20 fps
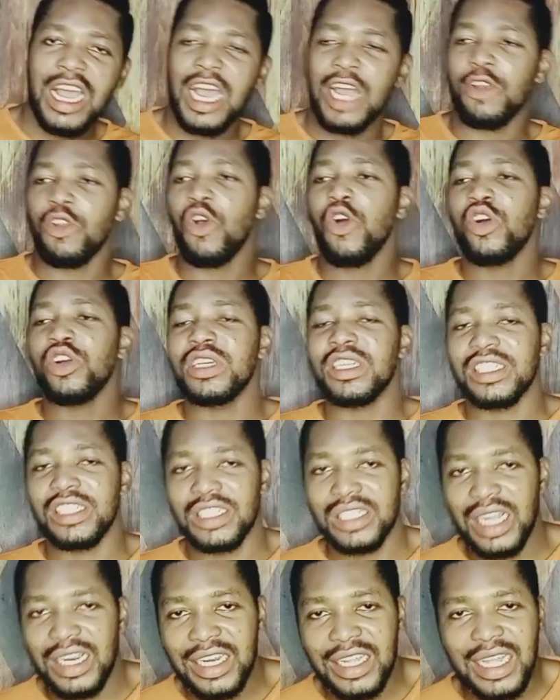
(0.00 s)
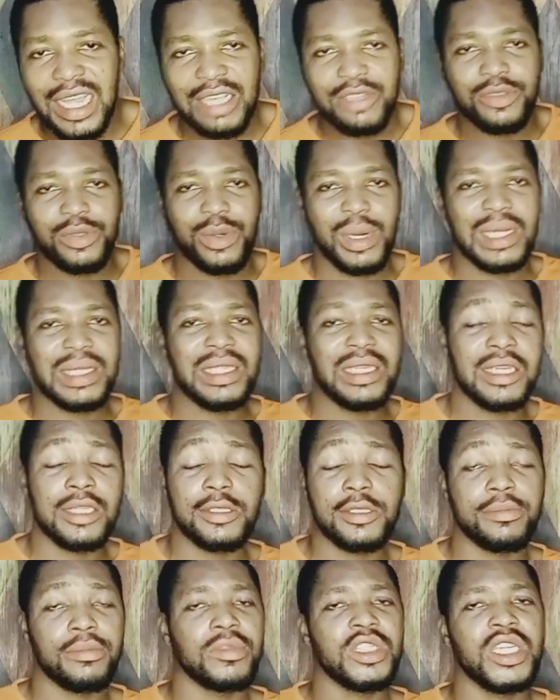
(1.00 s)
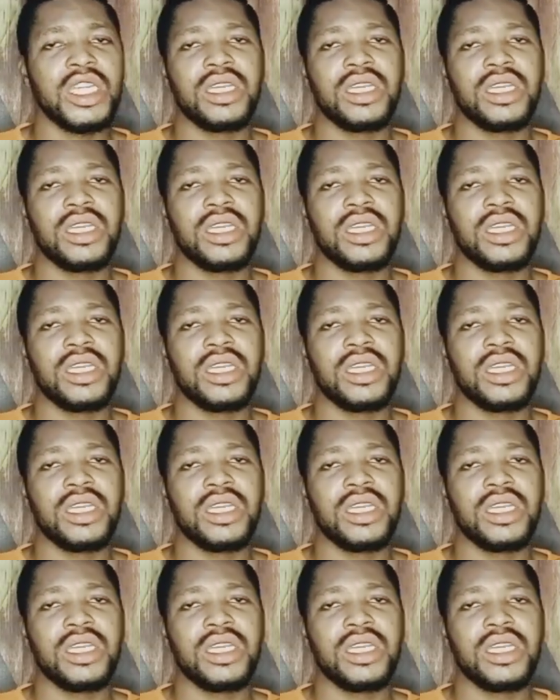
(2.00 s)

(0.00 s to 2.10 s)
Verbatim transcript: and all the shenanigans surrounding it.